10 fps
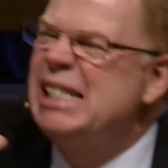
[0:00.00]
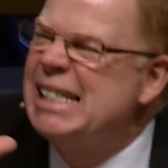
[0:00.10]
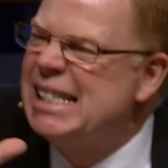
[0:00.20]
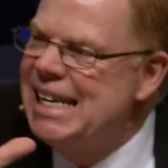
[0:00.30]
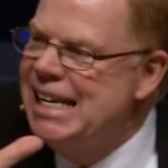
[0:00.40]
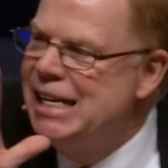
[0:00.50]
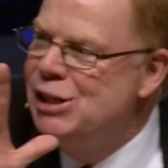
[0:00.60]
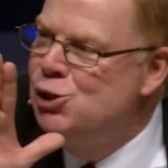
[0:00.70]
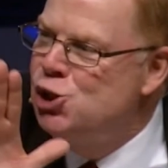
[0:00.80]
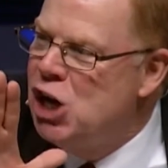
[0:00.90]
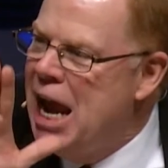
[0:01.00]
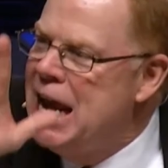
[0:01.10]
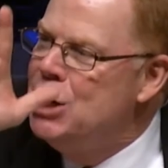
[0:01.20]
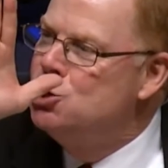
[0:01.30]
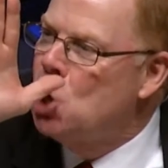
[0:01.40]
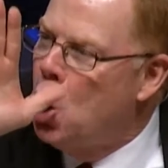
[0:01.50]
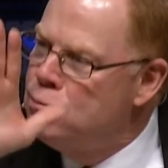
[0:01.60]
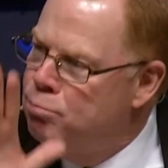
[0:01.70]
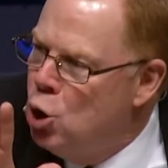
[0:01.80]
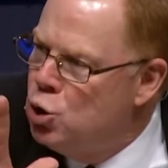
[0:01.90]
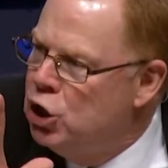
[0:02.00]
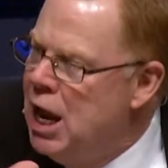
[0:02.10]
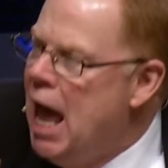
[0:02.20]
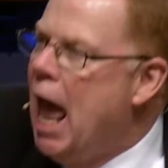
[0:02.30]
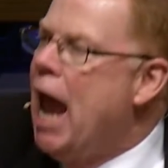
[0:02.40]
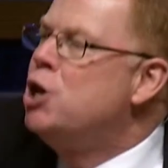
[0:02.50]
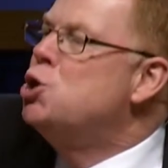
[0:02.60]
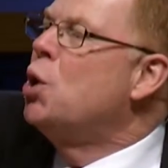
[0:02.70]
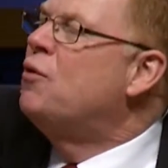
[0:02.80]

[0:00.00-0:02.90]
sin chains are broken, and your